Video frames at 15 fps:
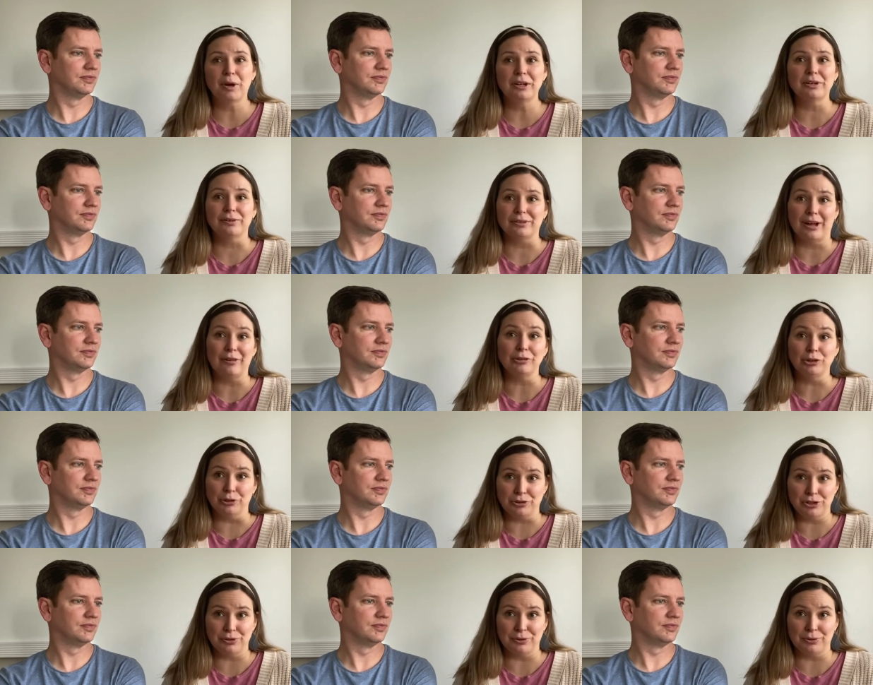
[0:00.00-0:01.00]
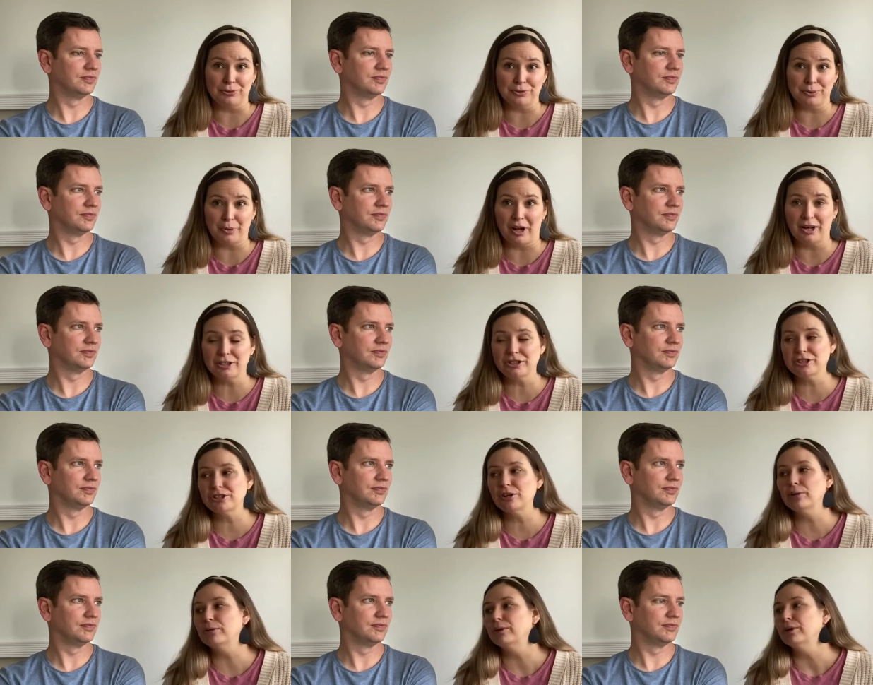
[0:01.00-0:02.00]
Speaker 1: you're allowing your two-year-old to watch.
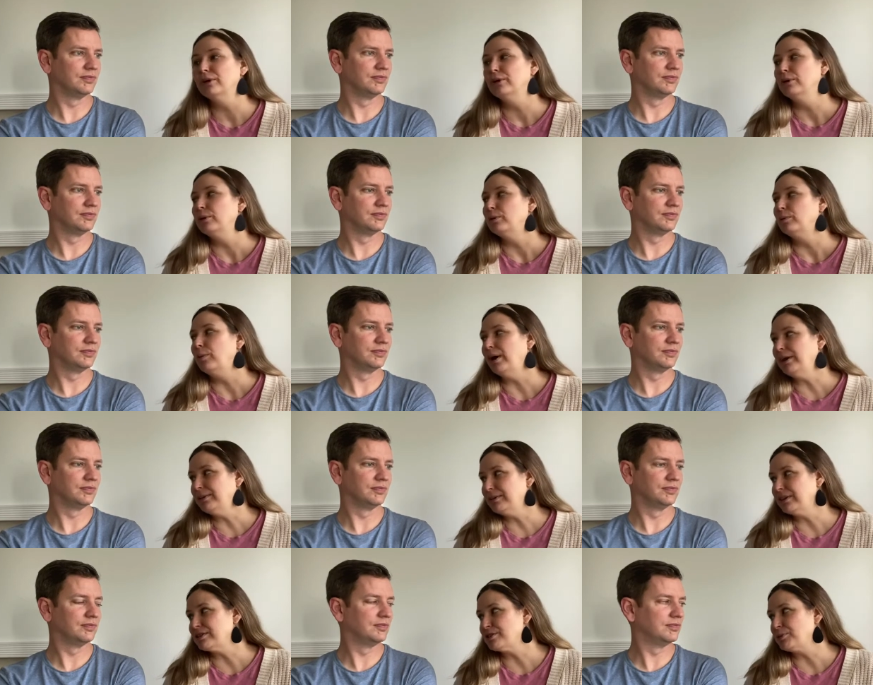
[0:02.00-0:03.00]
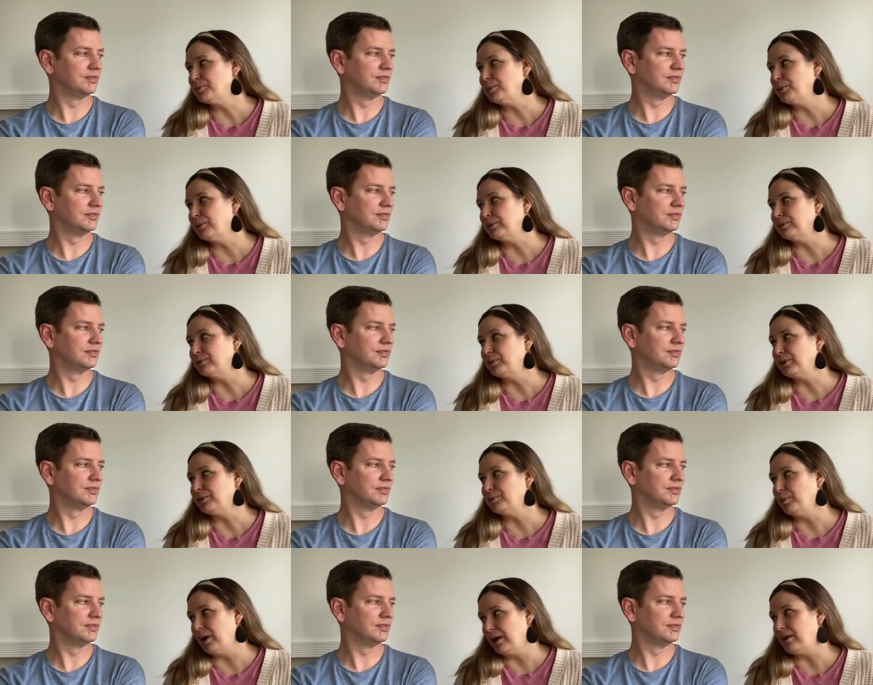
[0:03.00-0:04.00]
So, why do you think it's so important with
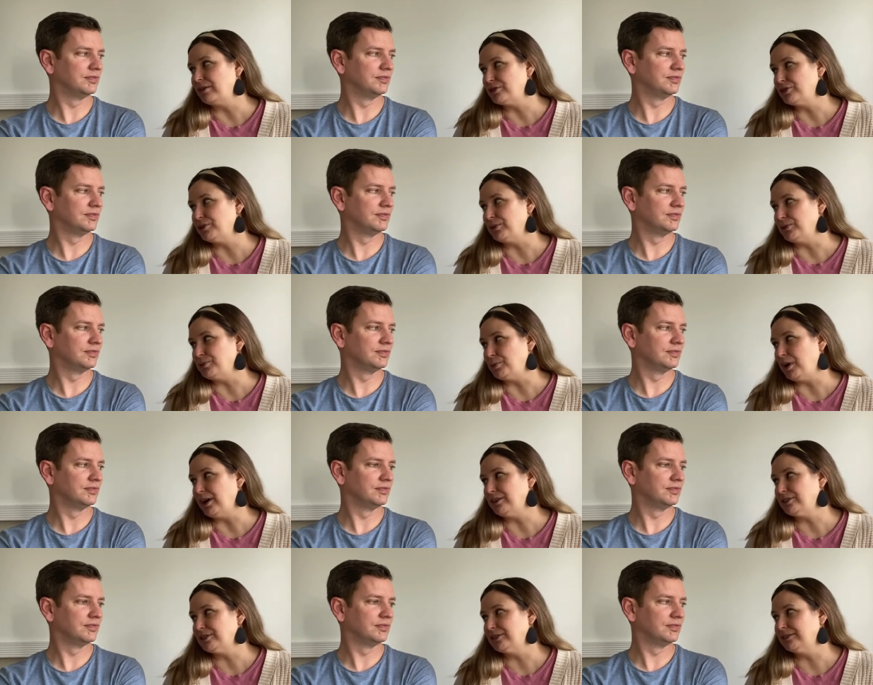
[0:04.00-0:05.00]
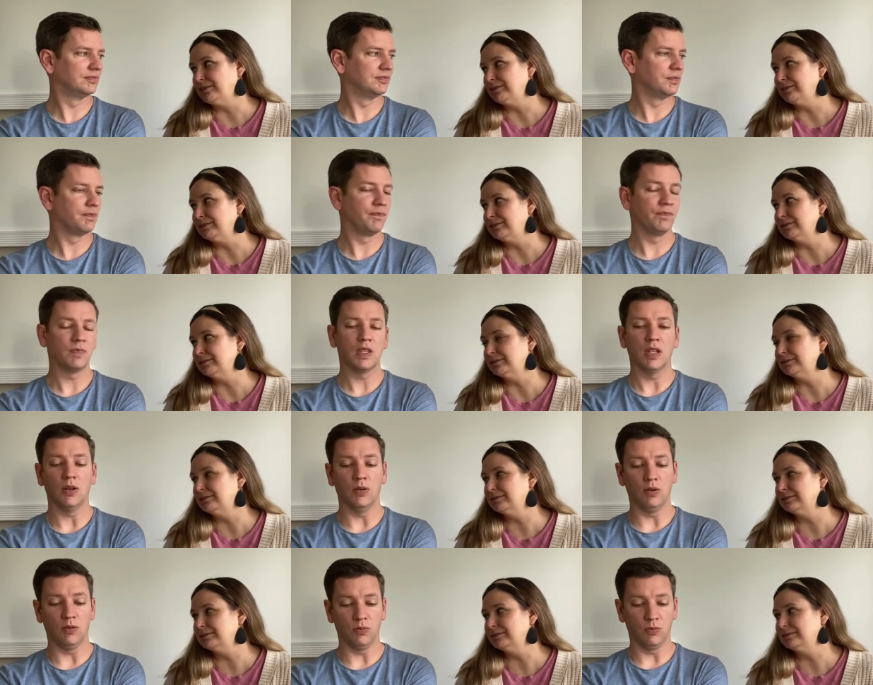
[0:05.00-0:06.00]
what our two-year-olds watch?
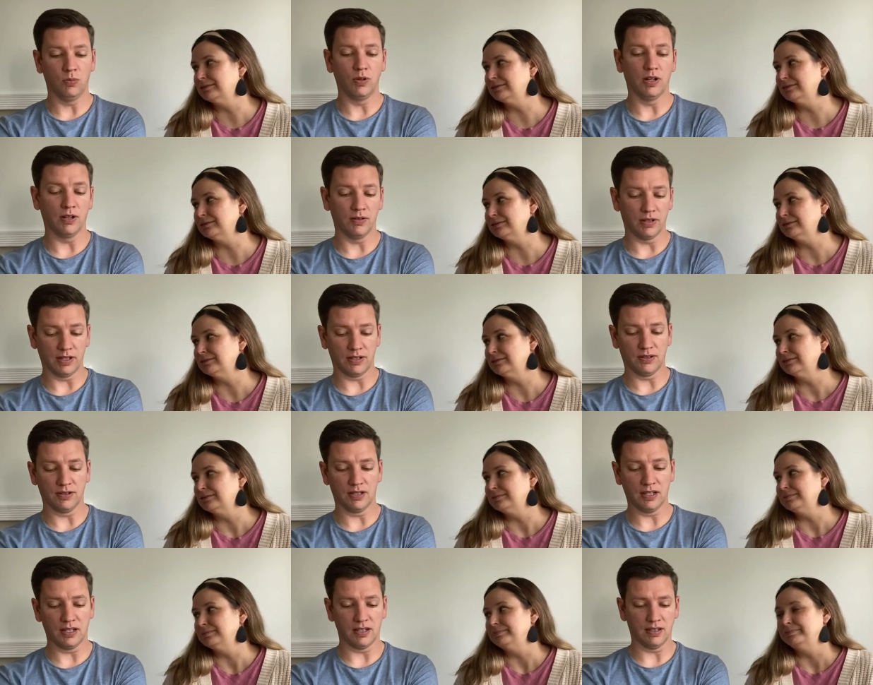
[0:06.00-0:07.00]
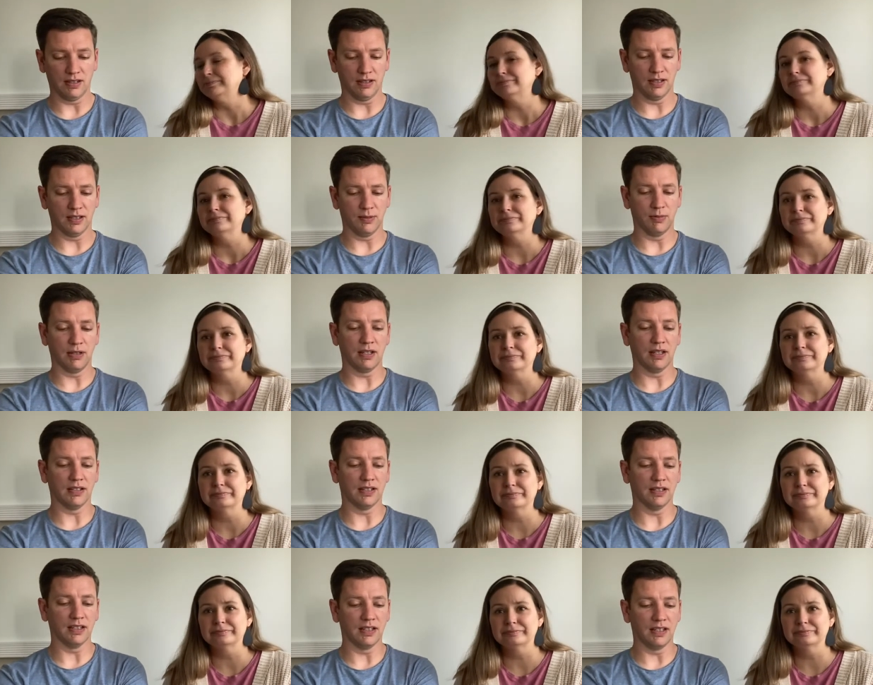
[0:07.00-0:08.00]
Speaker 2: Well, like you said, it, it's because
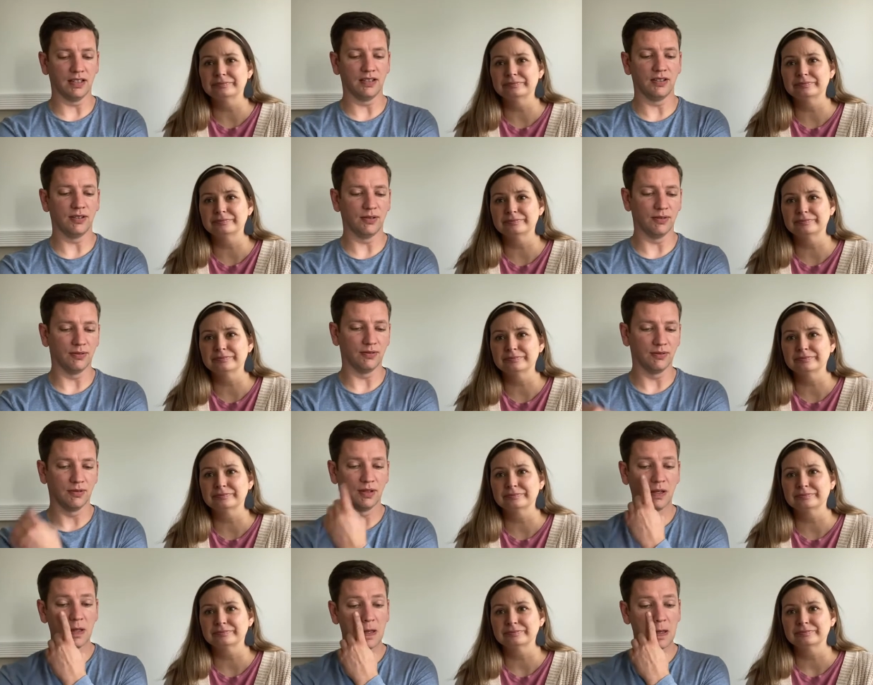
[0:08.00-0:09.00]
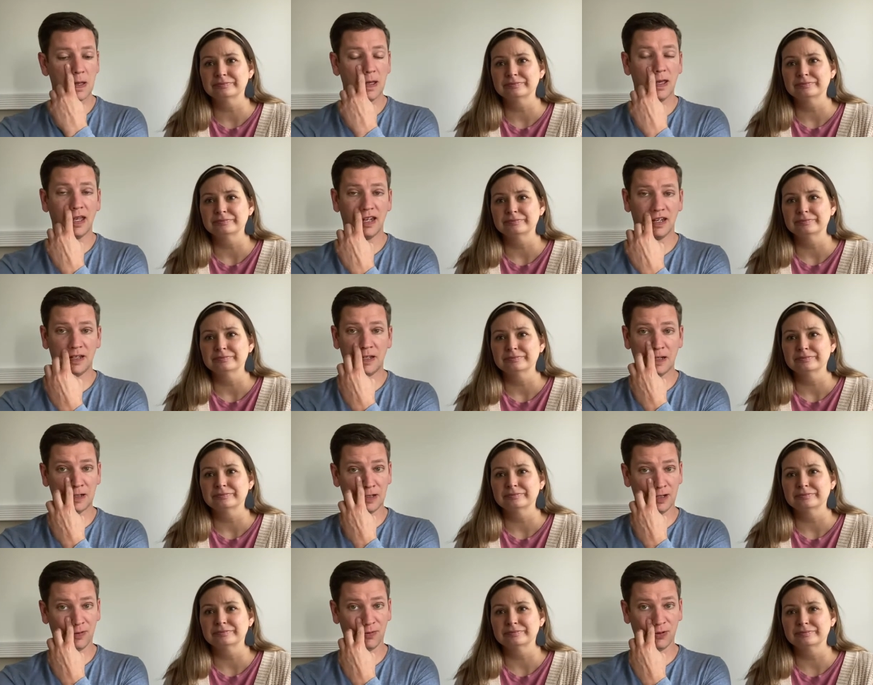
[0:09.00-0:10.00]
it leads to an
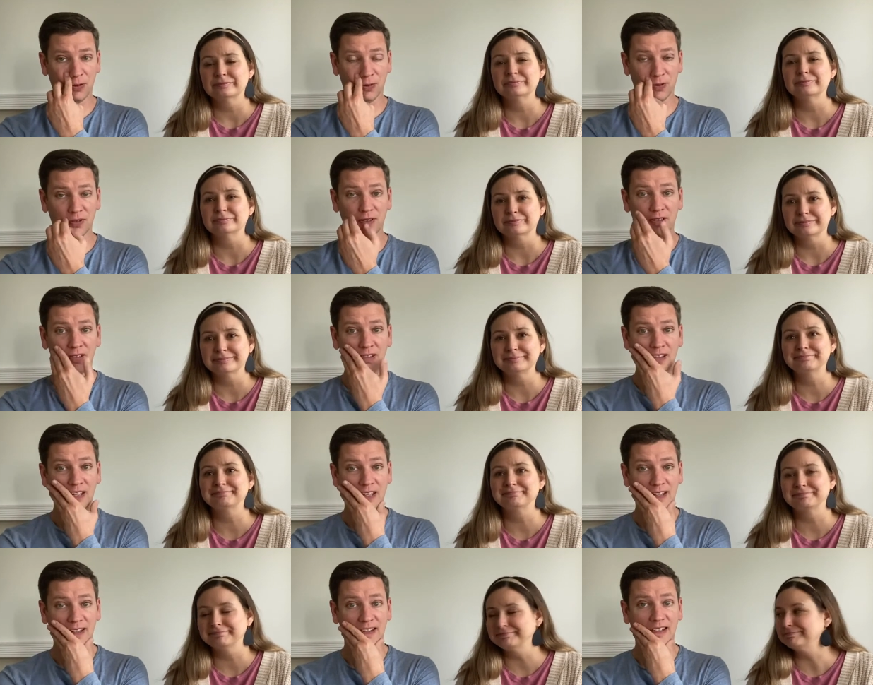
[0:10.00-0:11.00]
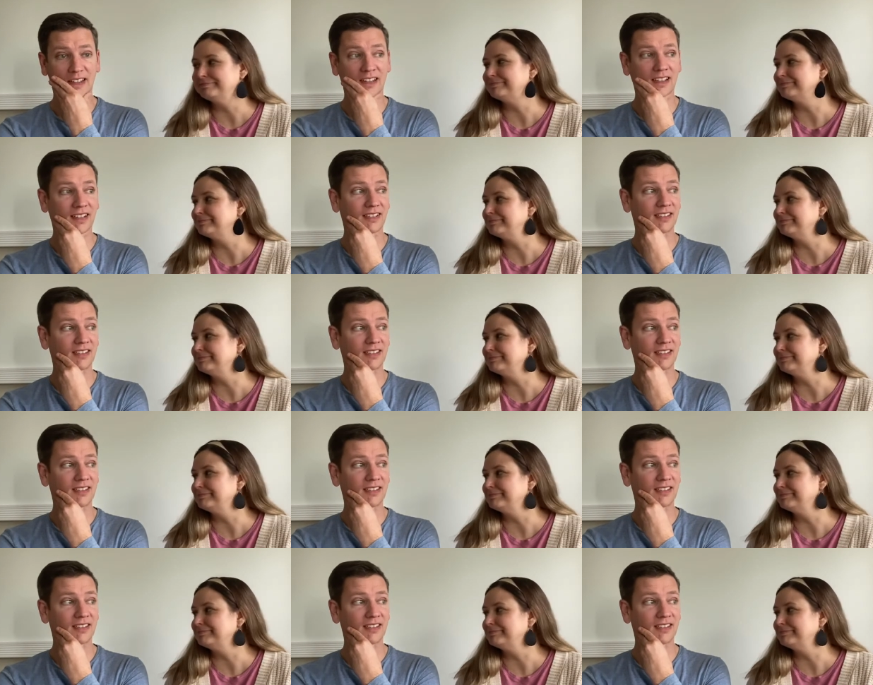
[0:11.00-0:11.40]
addiction of sorts, and uh,